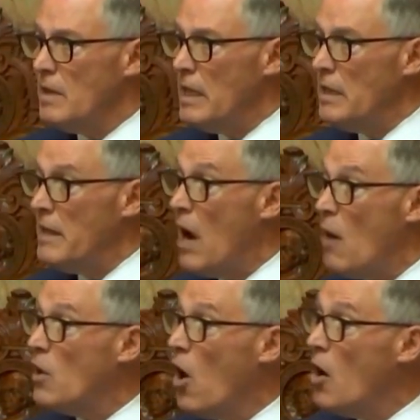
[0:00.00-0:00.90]
And in that
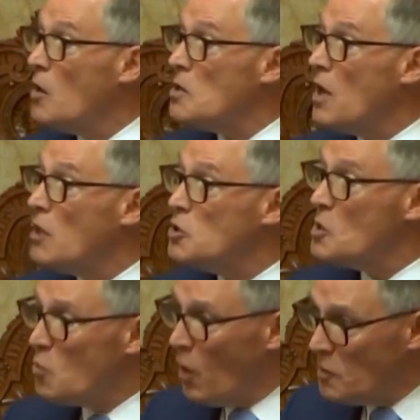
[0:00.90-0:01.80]
regard, it's not
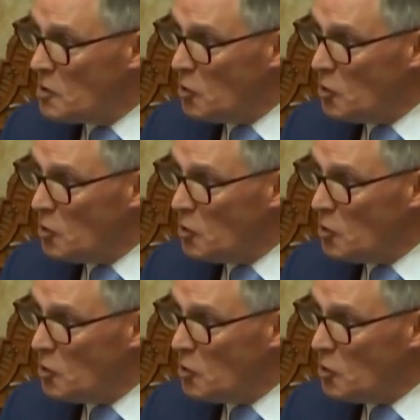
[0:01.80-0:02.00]
just one